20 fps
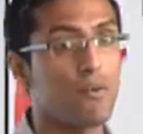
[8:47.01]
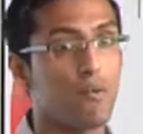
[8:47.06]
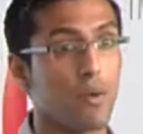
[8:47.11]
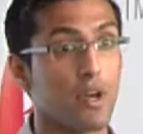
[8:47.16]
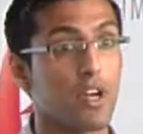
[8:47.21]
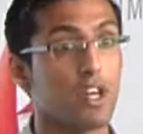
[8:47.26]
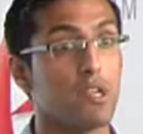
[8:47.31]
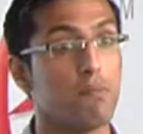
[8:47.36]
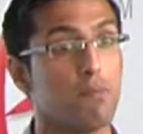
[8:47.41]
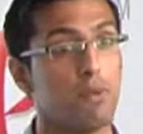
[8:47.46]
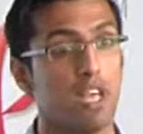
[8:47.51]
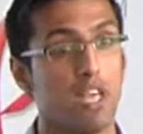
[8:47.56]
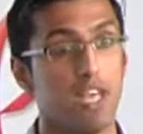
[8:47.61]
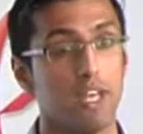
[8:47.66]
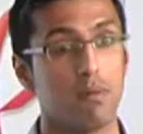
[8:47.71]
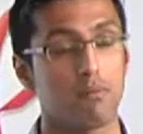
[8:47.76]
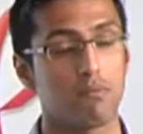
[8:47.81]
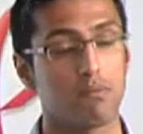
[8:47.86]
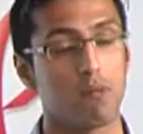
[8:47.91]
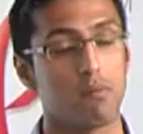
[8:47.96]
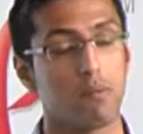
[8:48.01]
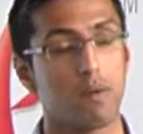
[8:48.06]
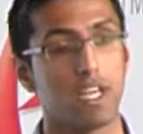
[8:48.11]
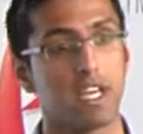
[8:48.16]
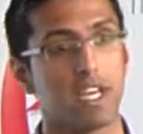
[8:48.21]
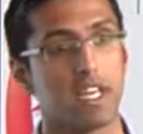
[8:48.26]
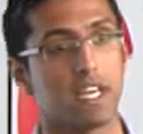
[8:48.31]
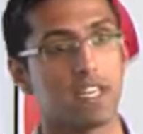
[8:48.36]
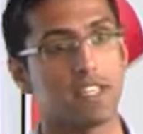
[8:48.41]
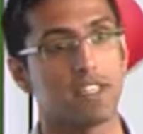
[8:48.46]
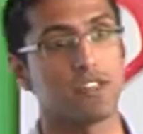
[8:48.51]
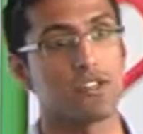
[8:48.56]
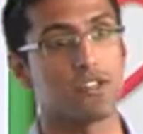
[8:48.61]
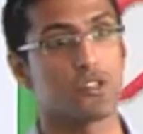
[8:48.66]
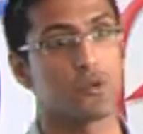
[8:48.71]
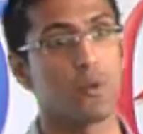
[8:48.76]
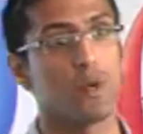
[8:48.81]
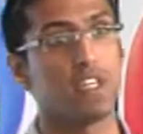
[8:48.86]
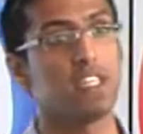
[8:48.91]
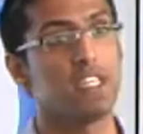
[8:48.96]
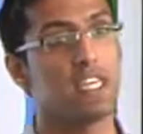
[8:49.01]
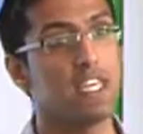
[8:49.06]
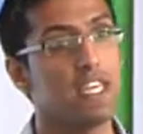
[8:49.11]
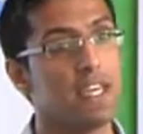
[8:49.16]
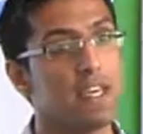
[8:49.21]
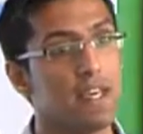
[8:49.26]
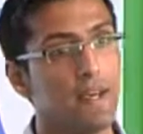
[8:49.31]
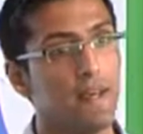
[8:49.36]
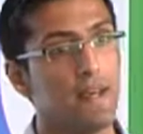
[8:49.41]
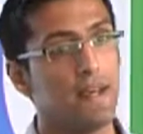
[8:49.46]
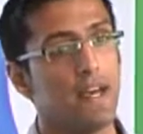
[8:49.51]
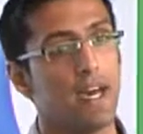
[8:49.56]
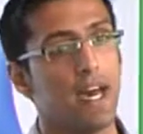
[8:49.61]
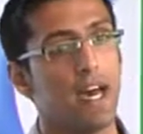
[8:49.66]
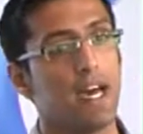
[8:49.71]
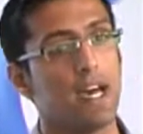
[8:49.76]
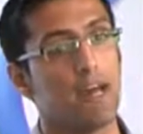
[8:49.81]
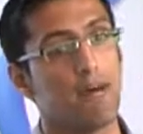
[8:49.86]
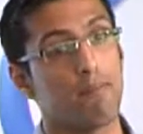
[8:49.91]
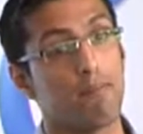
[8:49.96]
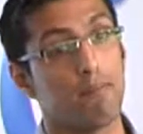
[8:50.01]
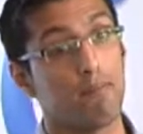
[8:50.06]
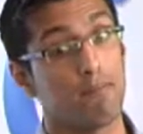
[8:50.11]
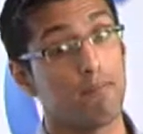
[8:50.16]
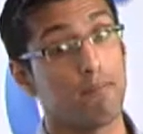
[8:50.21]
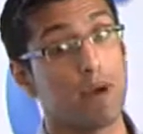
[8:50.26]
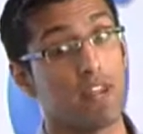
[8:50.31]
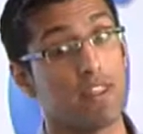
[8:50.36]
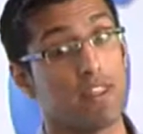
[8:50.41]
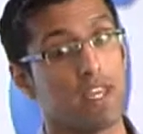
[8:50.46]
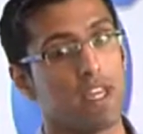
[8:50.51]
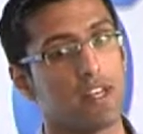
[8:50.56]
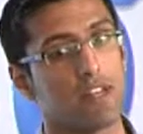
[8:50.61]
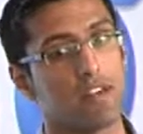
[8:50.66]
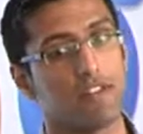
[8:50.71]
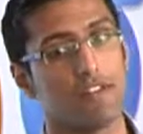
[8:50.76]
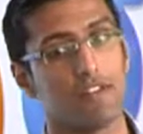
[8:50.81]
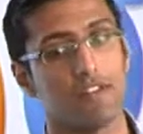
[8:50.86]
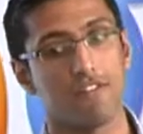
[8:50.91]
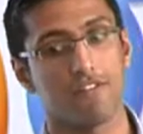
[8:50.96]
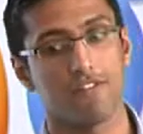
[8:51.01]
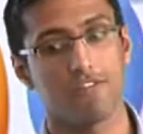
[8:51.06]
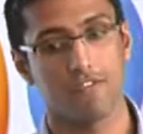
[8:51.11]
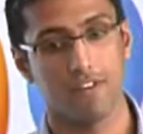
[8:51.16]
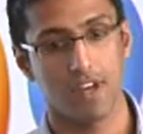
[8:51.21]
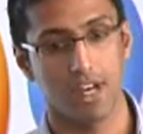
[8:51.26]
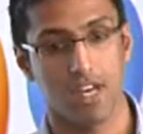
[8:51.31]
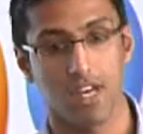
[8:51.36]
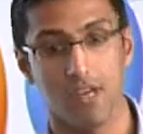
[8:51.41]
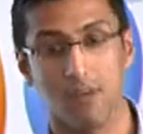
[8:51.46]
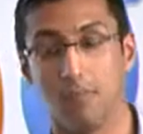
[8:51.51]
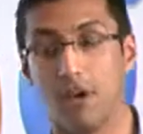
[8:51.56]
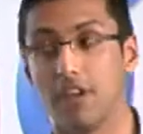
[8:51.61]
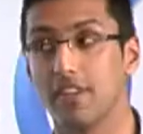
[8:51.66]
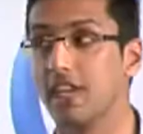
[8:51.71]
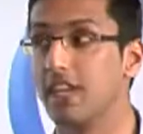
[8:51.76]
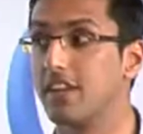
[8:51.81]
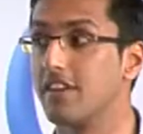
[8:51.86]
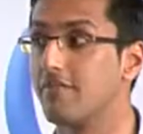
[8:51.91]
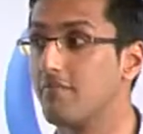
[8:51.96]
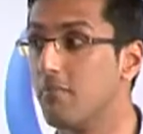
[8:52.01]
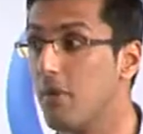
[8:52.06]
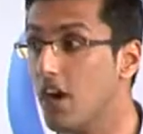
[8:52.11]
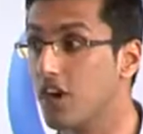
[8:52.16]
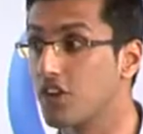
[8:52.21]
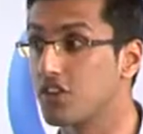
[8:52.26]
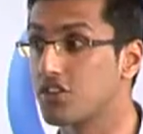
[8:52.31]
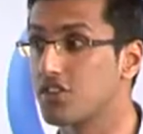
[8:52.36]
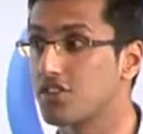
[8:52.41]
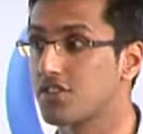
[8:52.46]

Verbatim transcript: We're going to be probably connected to twenty um, by the end of uh, by the end of March.